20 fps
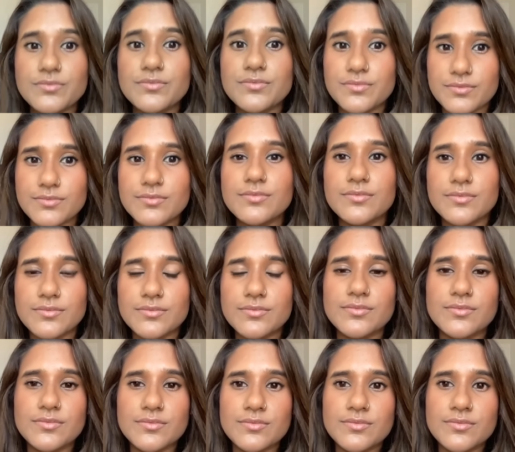
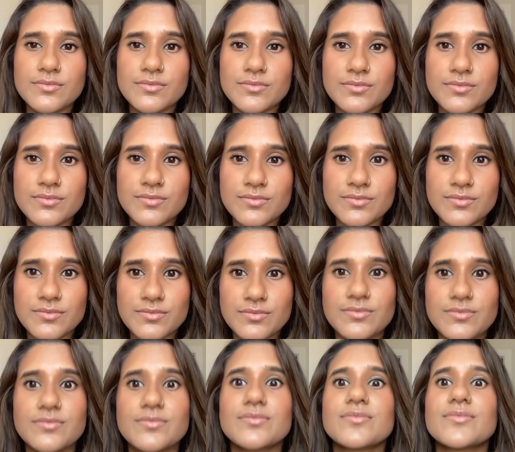
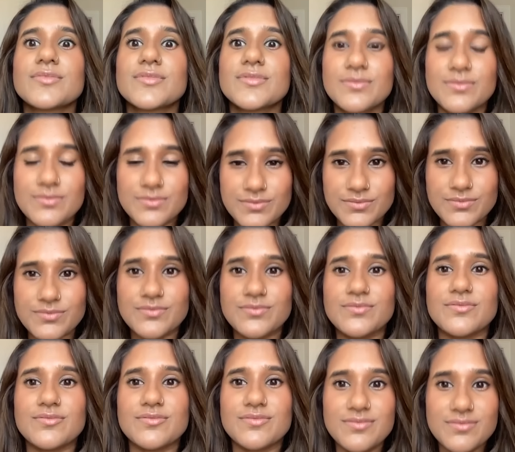
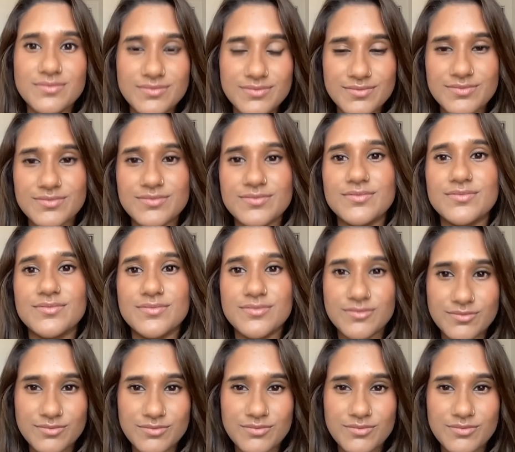This person isn't speaking.